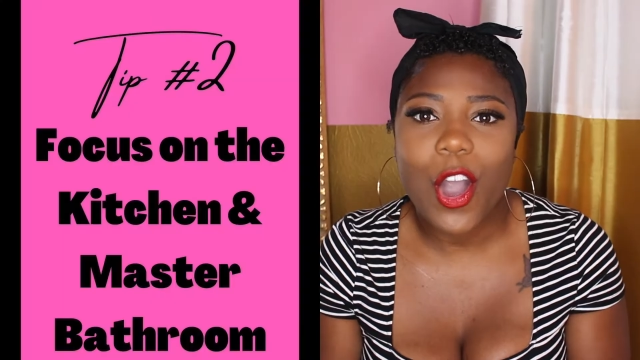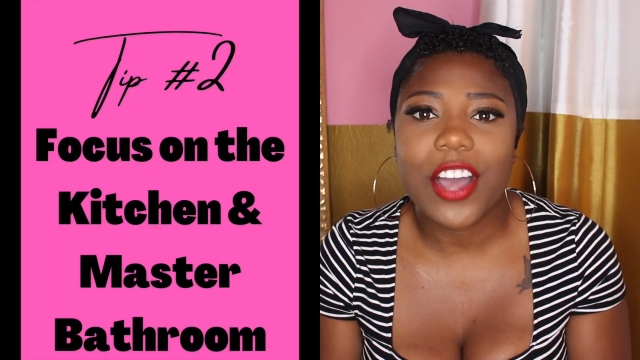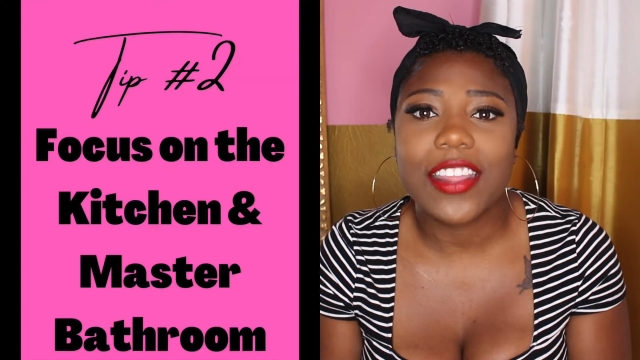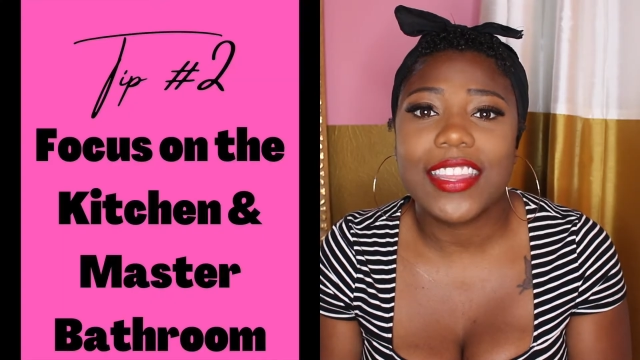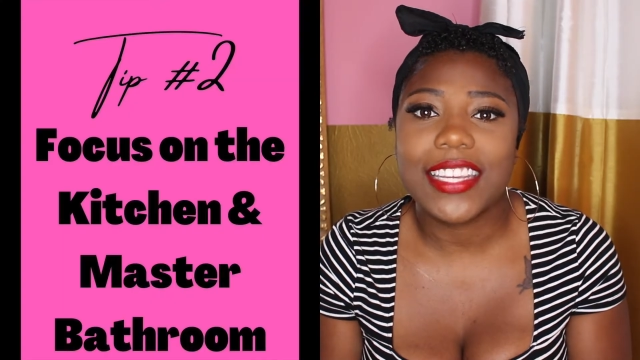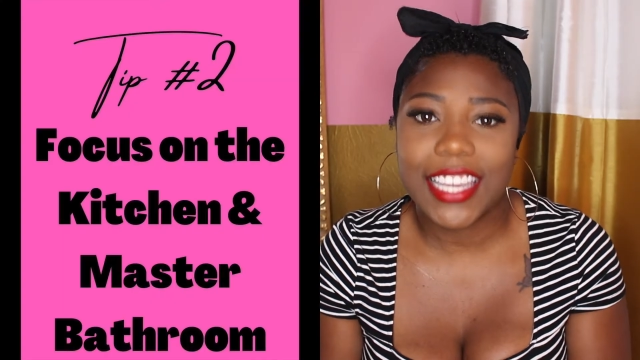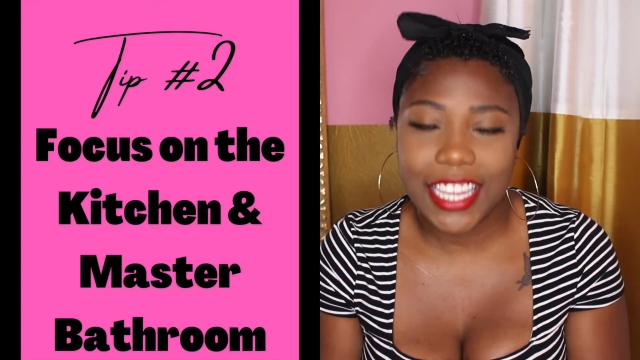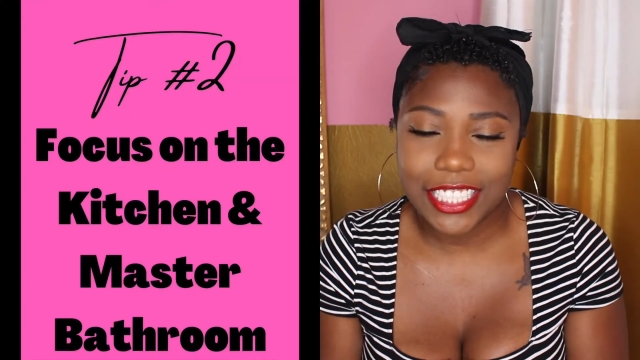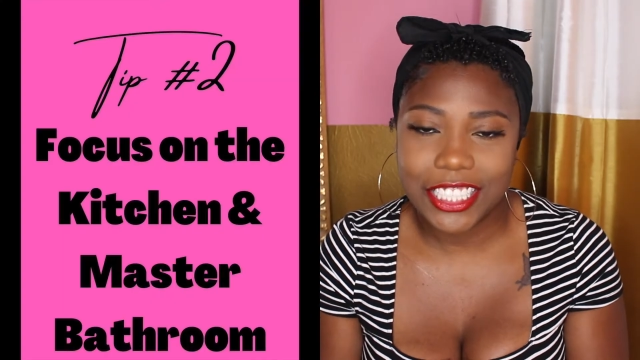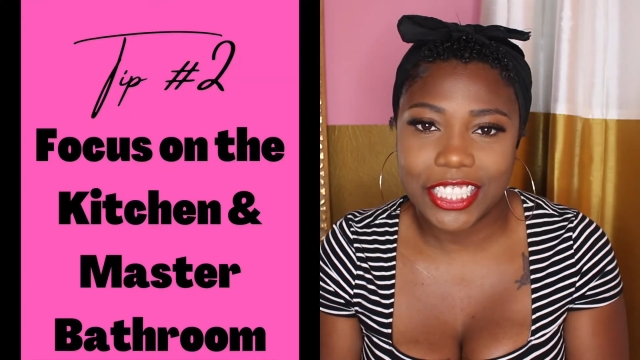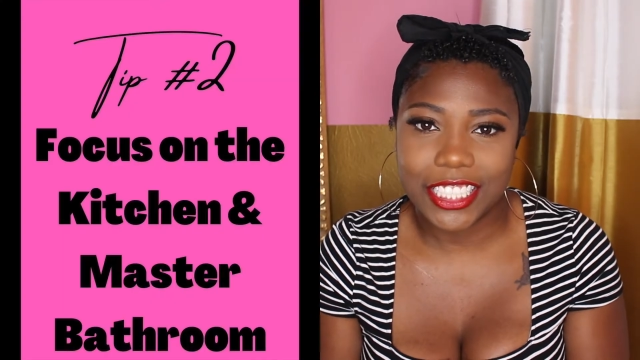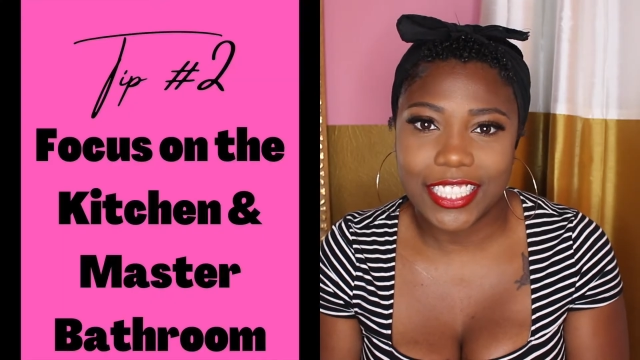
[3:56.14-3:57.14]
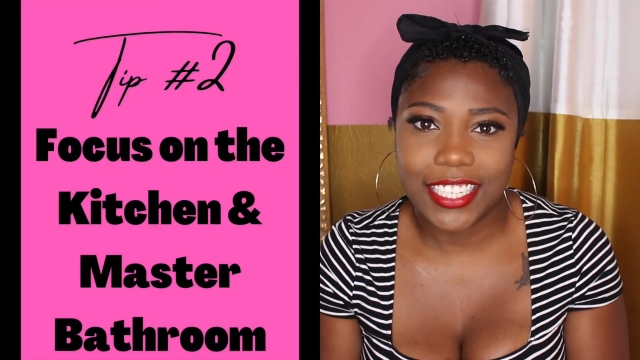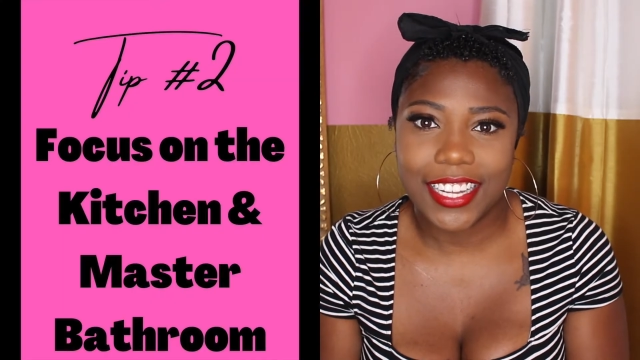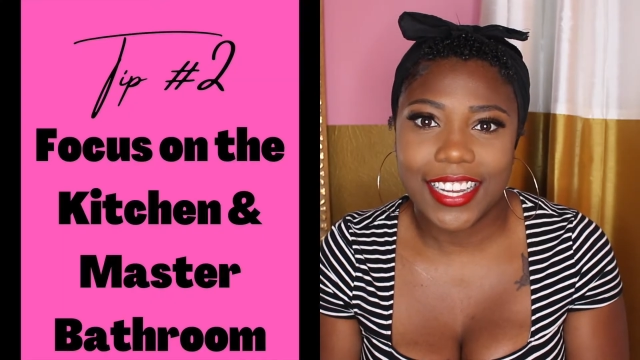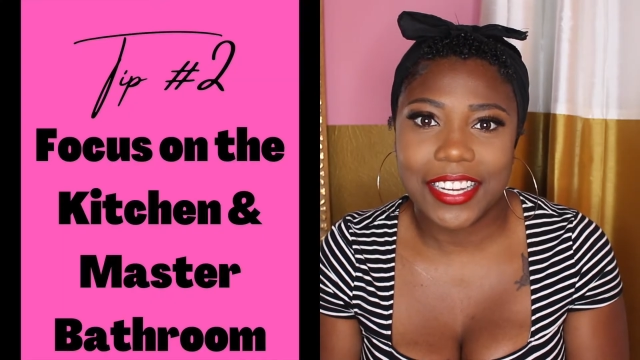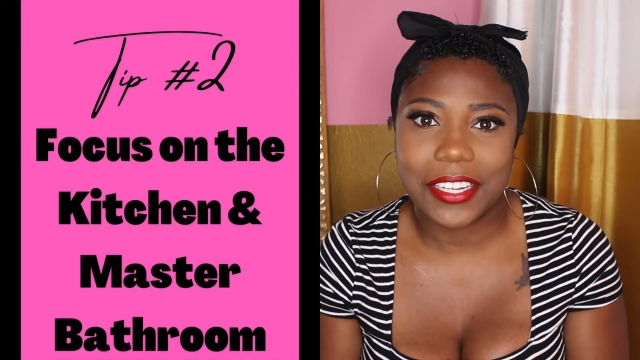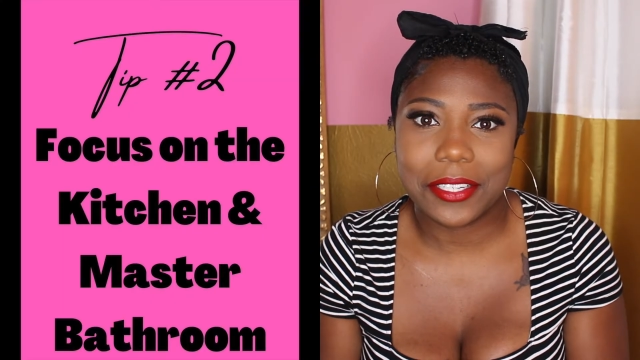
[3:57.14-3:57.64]
on the kitchen.
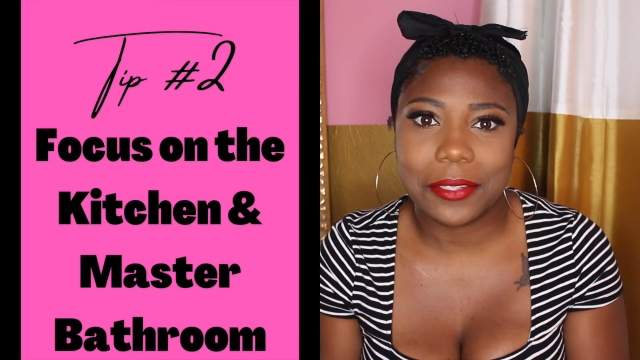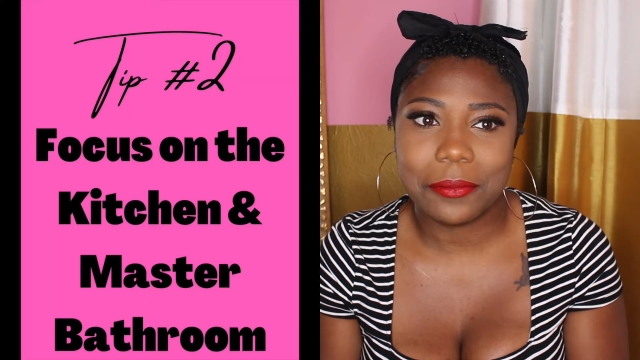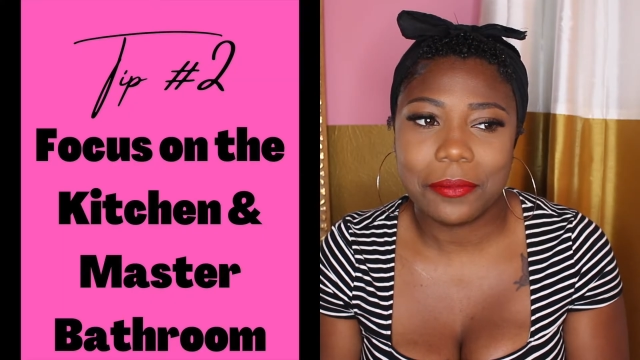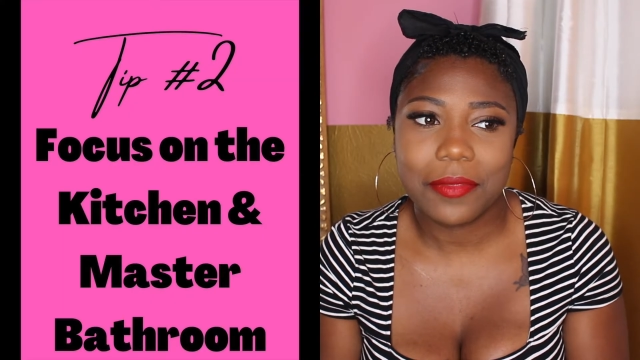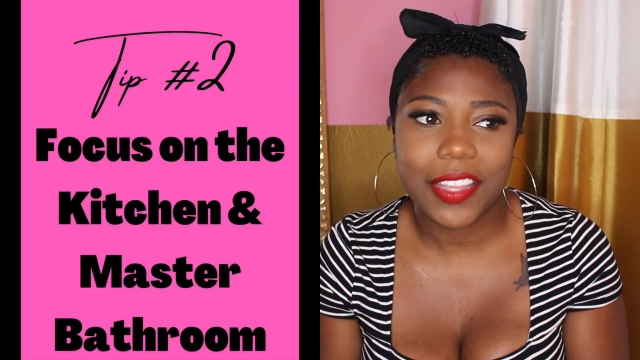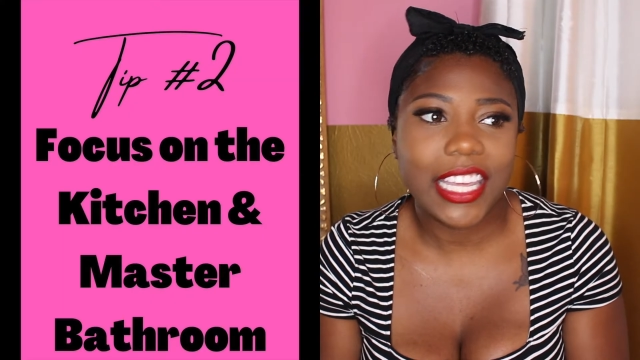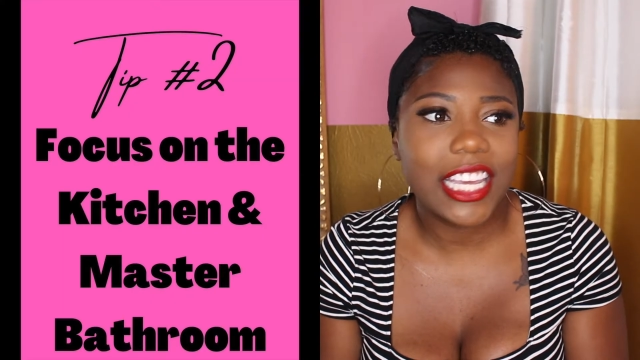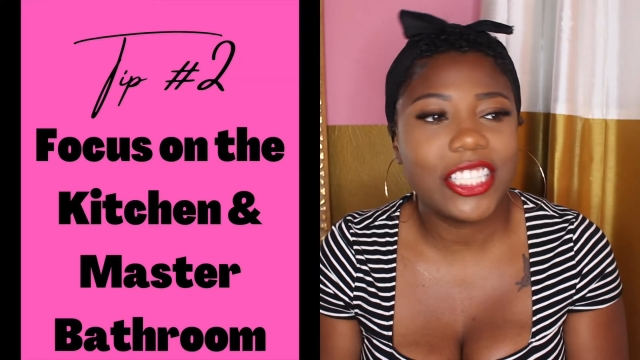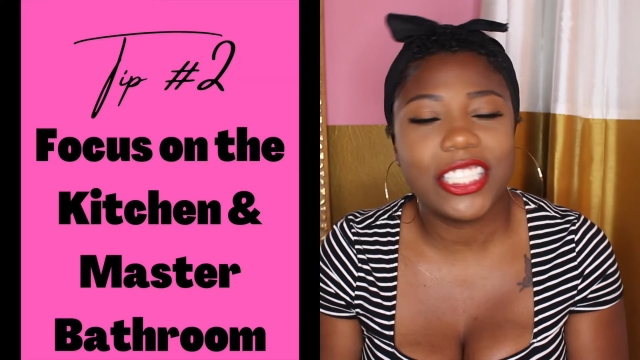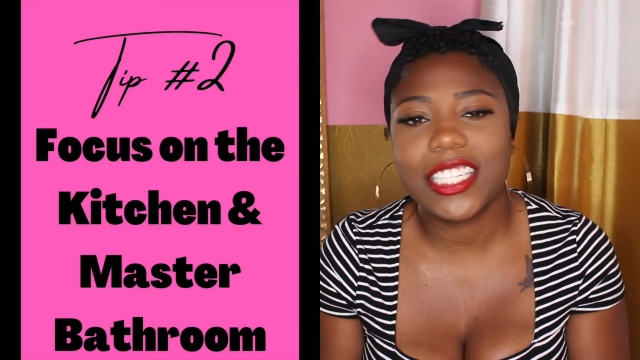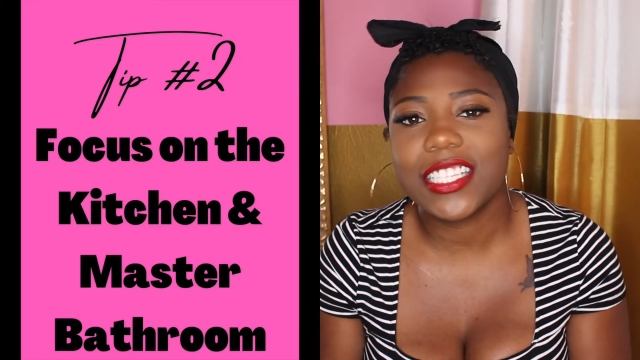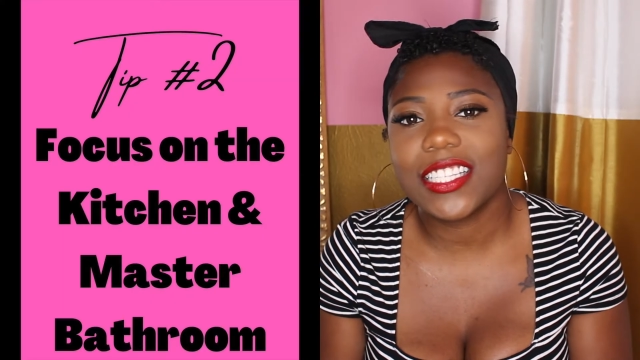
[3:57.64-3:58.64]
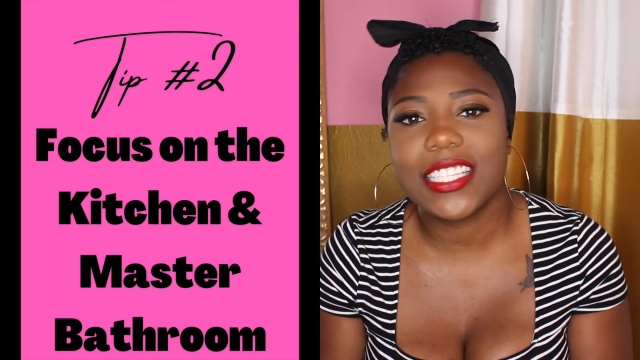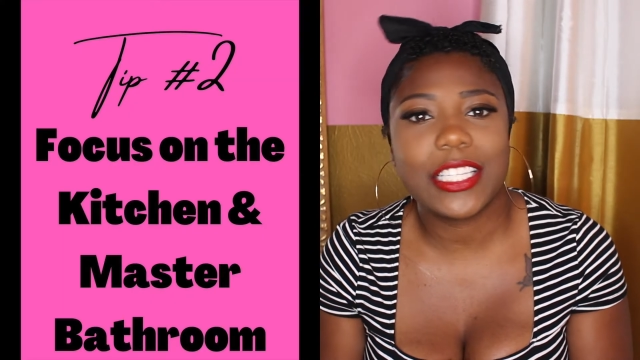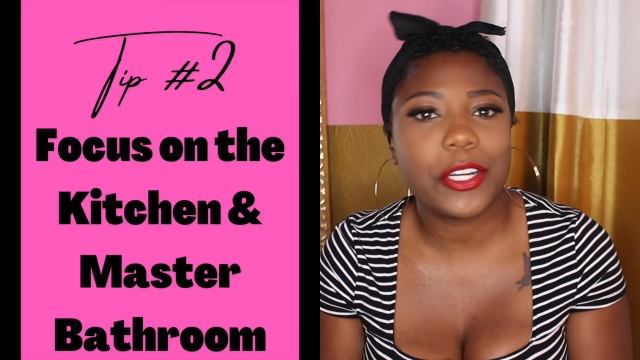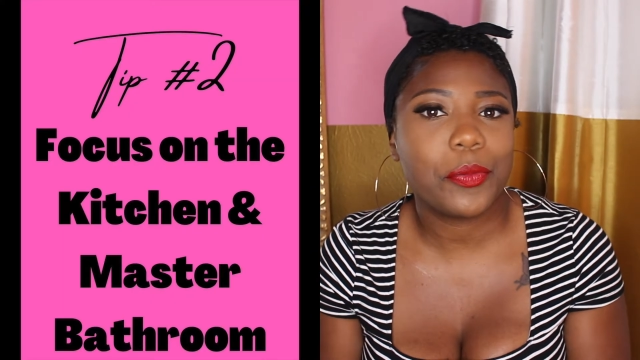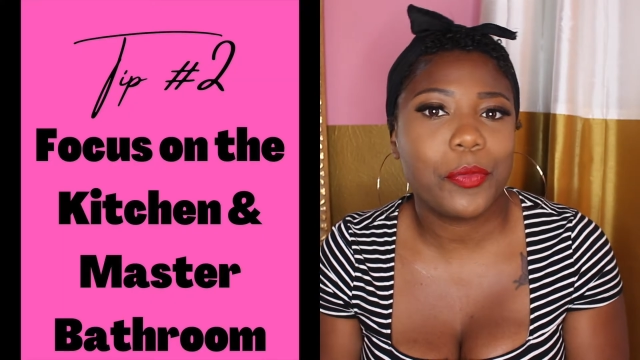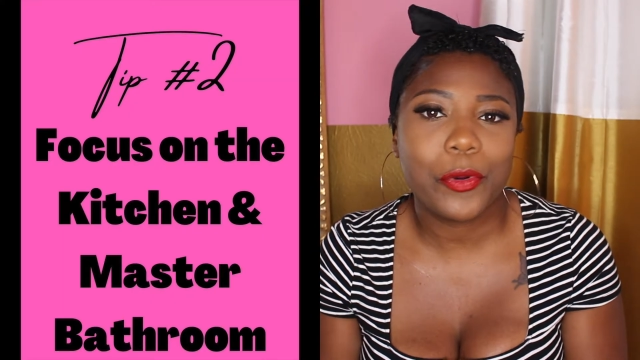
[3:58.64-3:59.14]
The kitchen is the
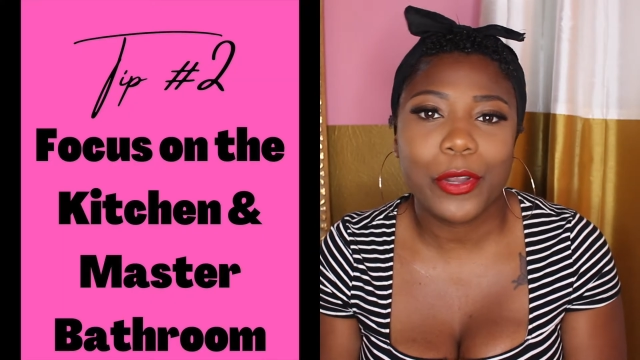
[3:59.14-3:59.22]
center